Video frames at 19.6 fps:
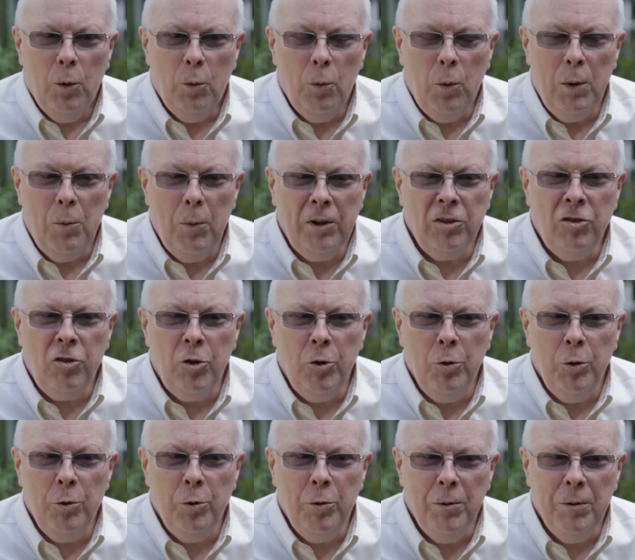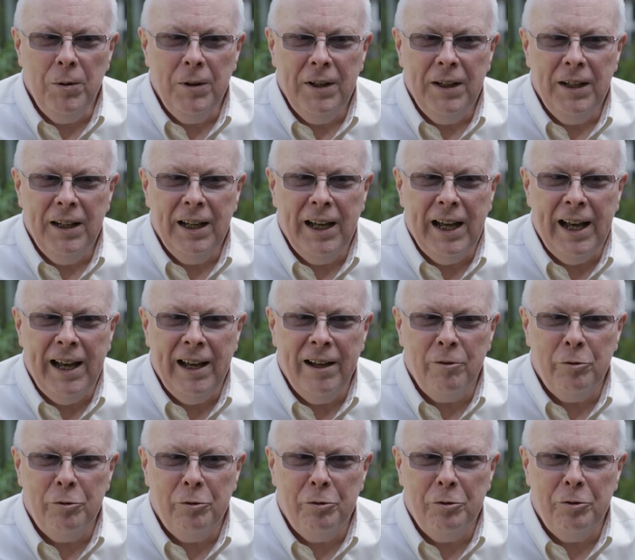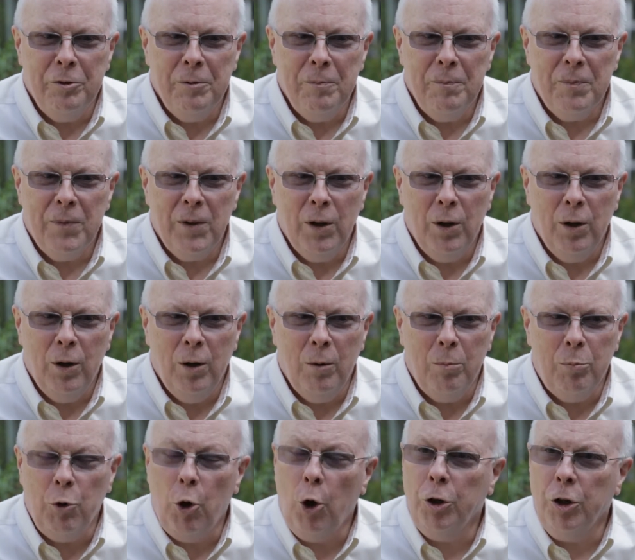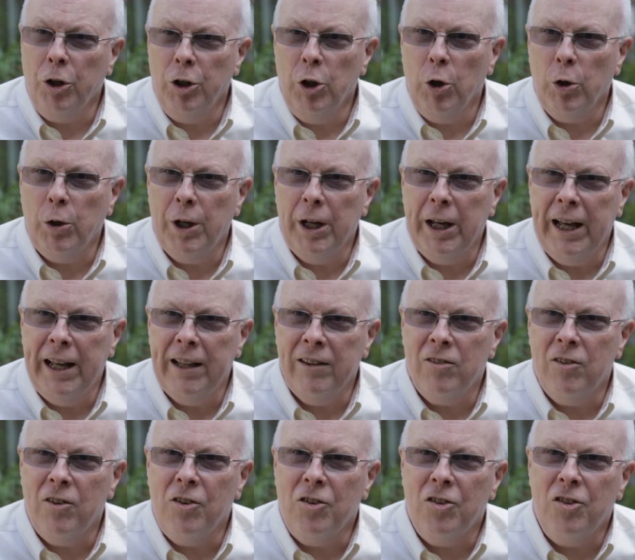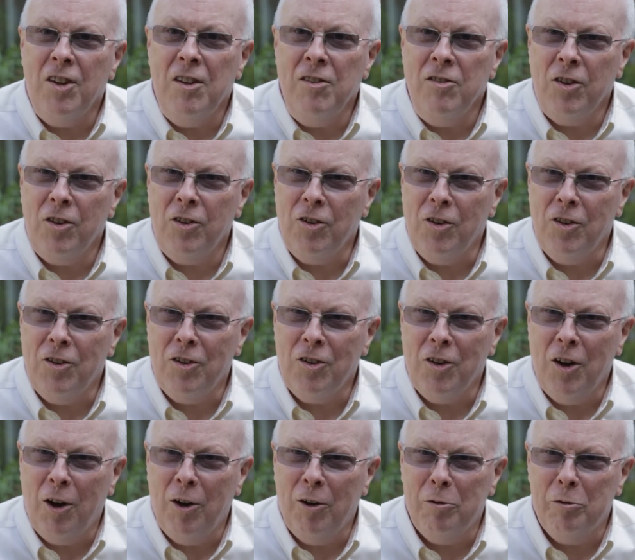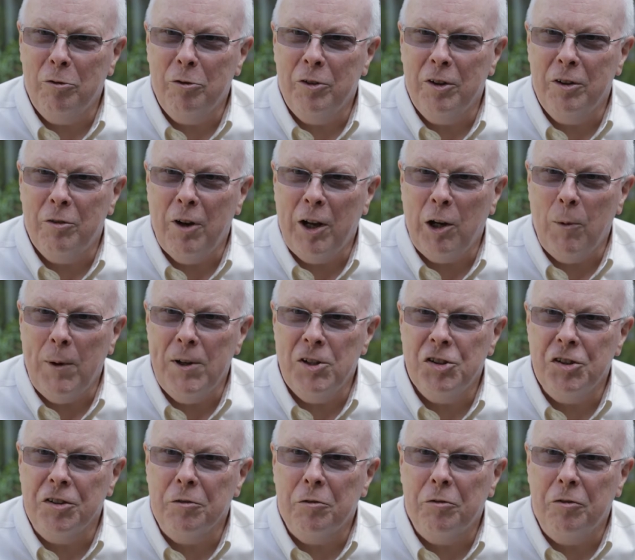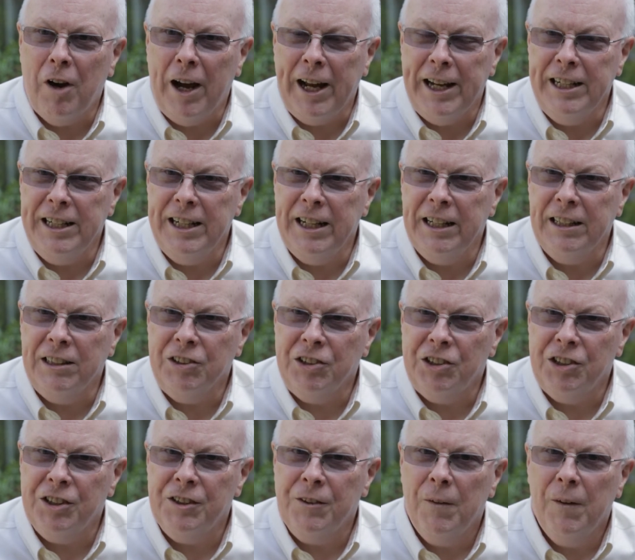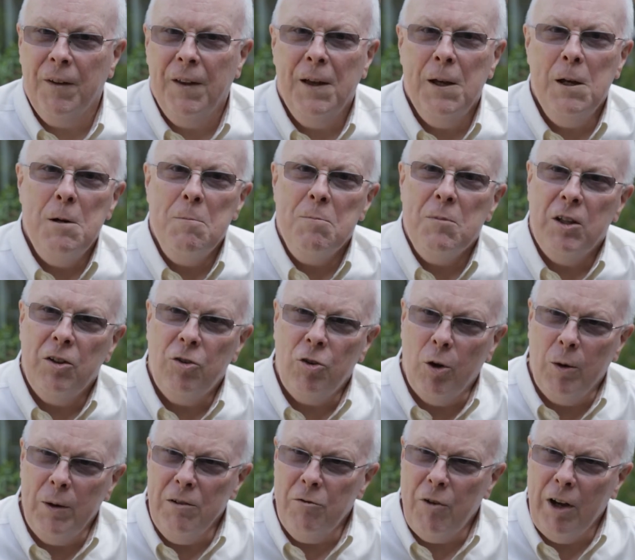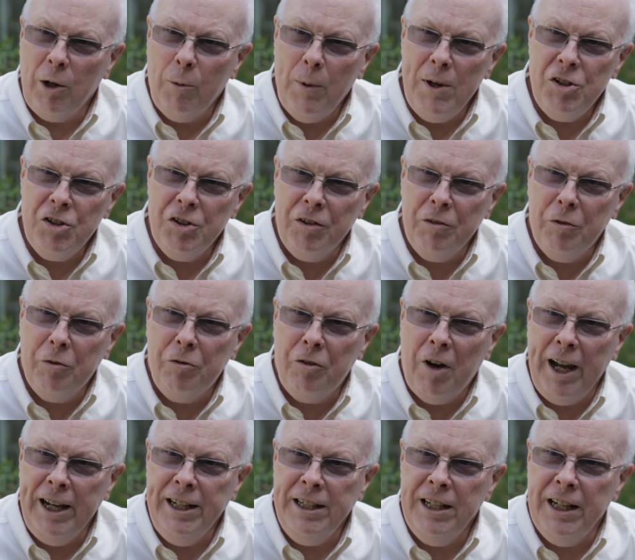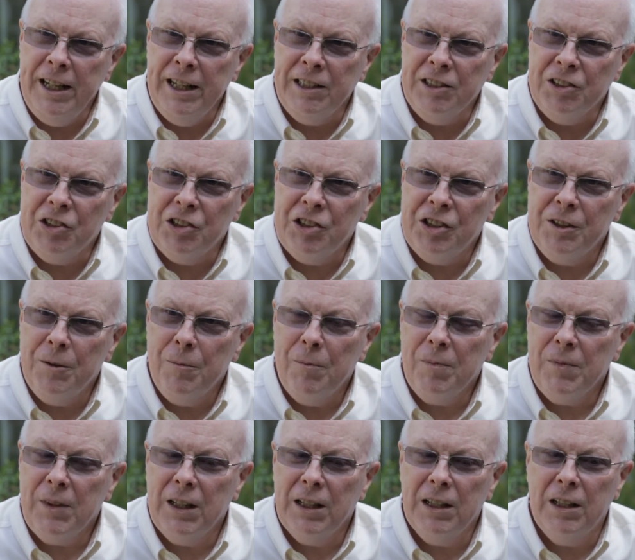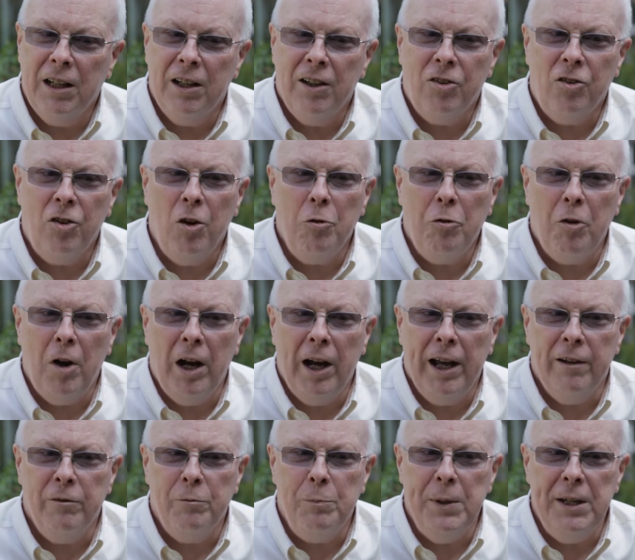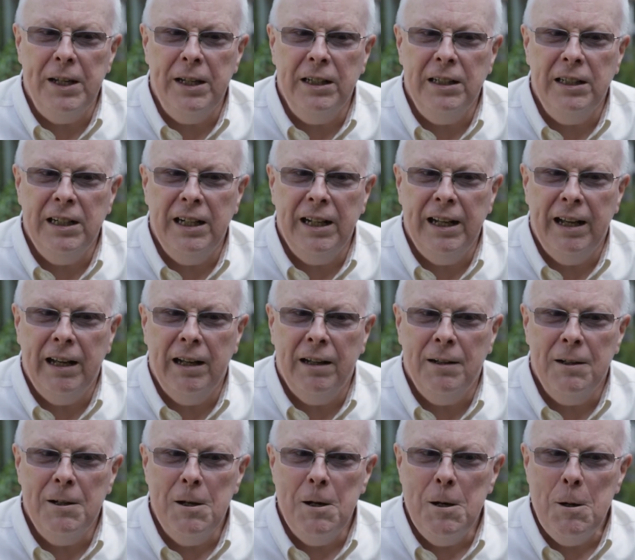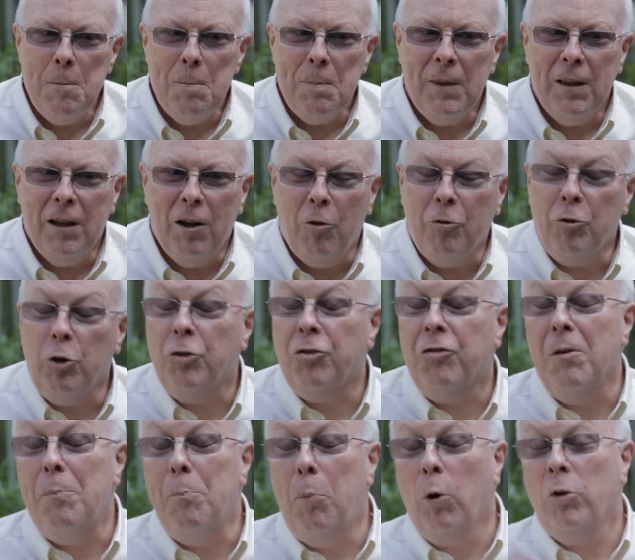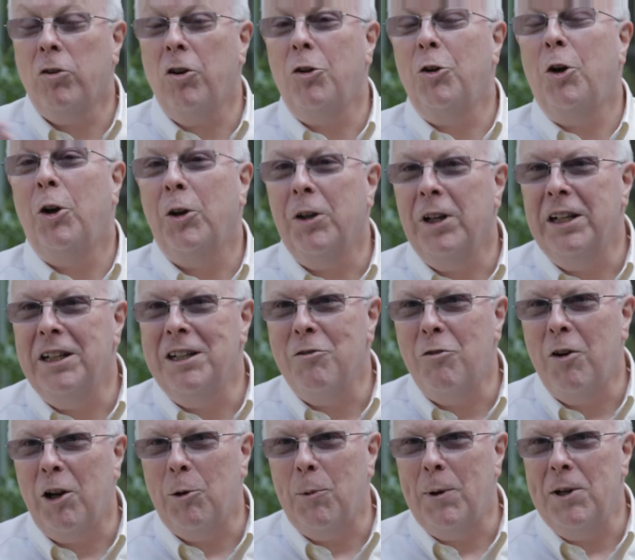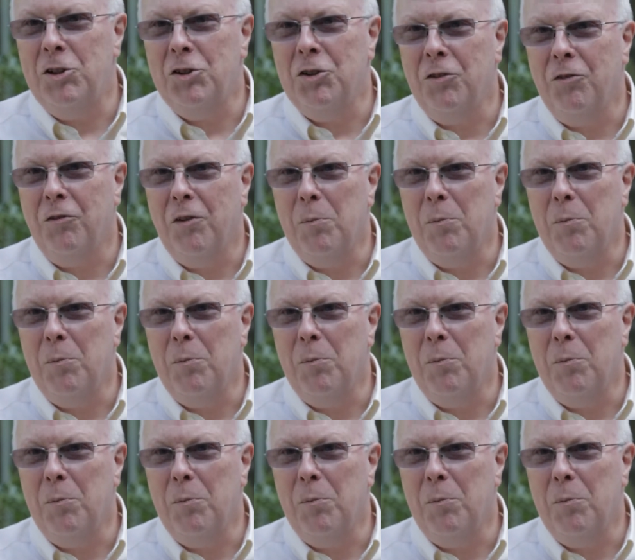we want to have a broader look at the synthesis of evaluation findings. So evaluation findings so far have been, of course, reported on in evaluation